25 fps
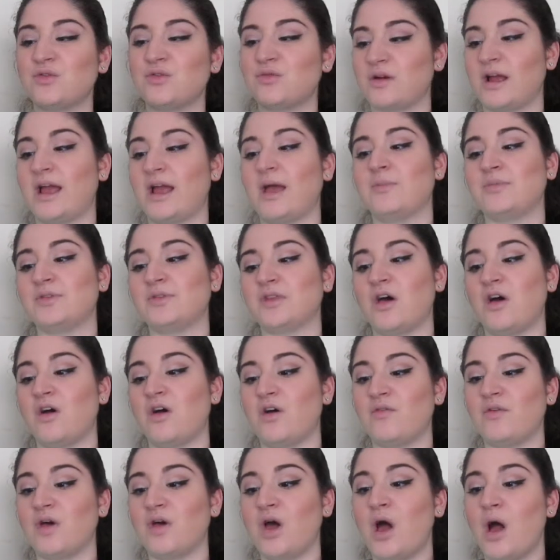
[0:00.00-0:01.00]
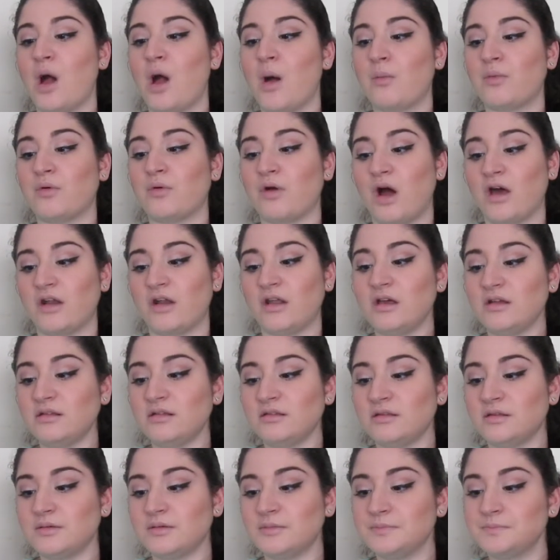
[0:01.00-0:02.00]
Grams of
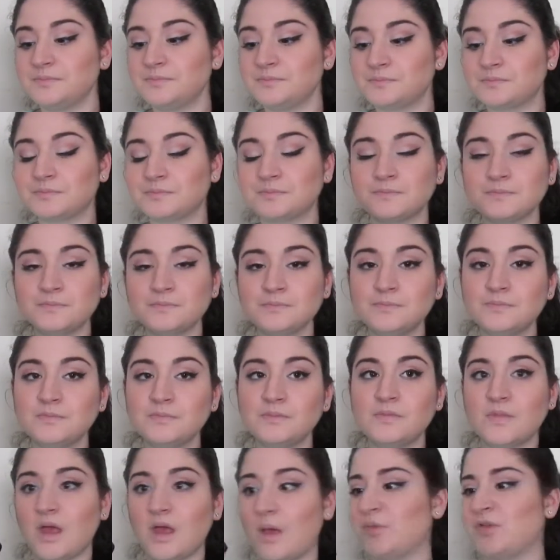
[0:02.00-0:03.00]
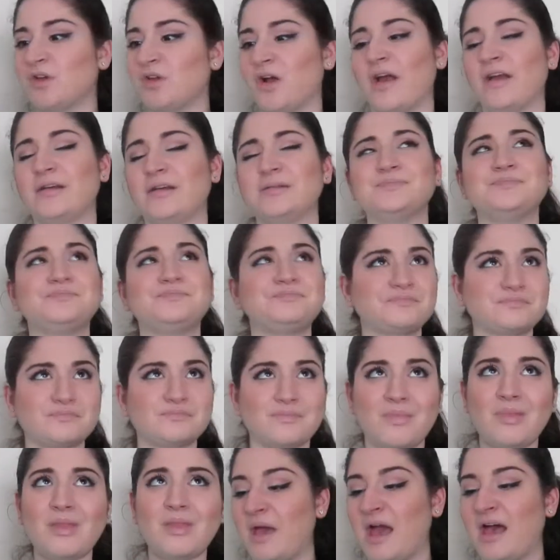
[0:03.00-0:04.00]
product. I'm sorry.
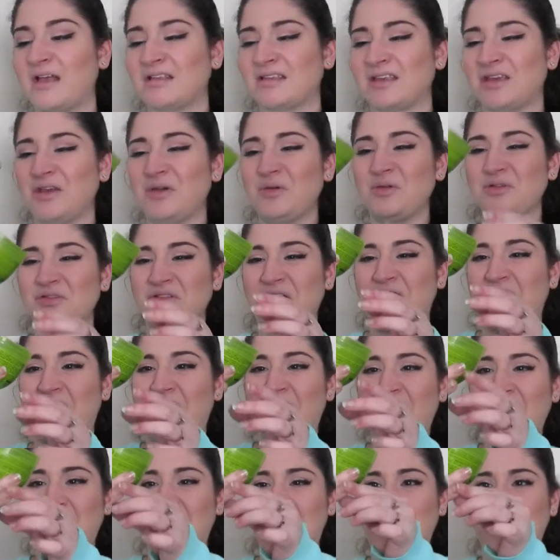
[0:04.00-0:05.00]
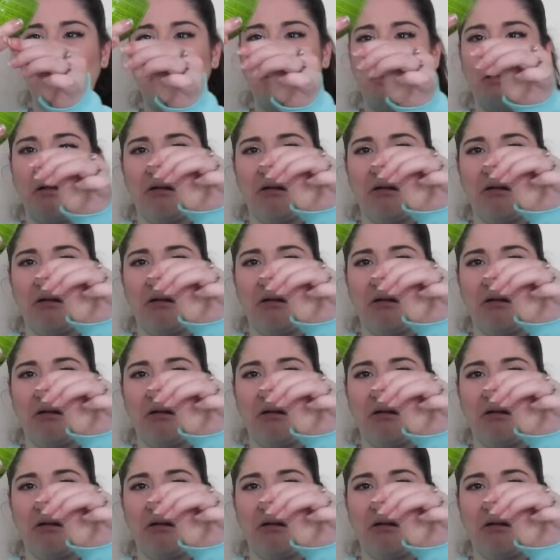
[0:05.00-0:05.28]
Mask. Ew, there's a hair on it.